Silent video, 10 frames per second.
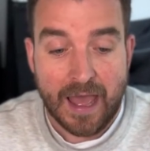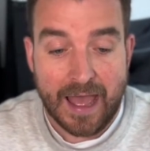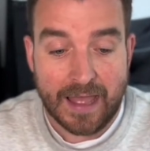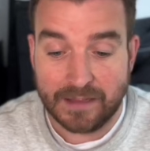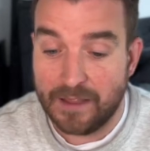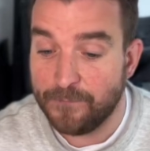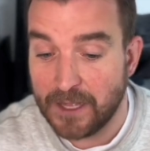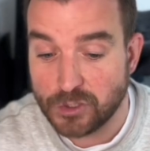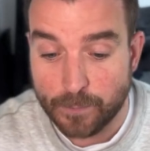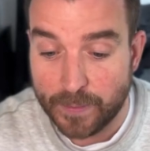And if
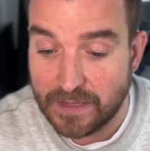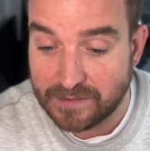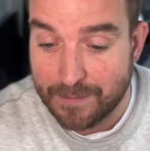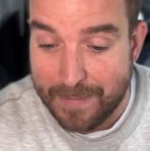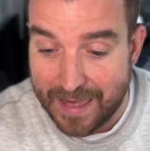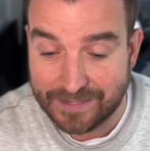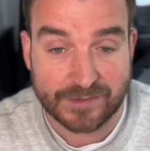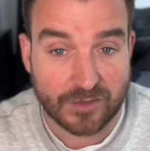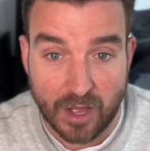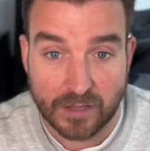I jump into the math
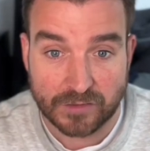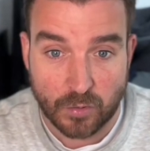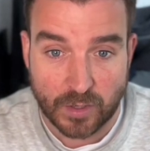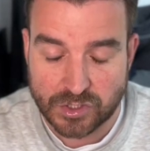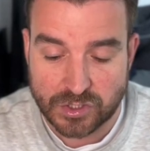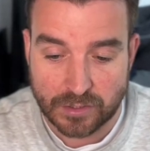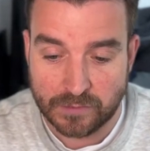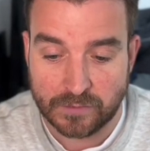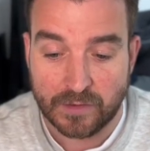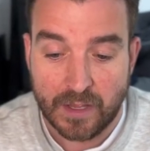starter
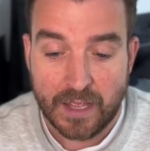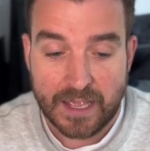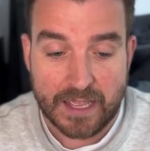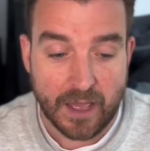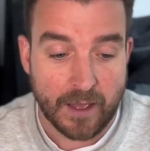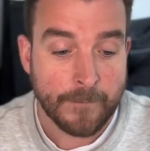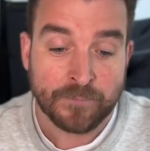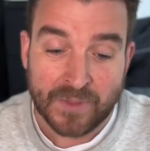questions here,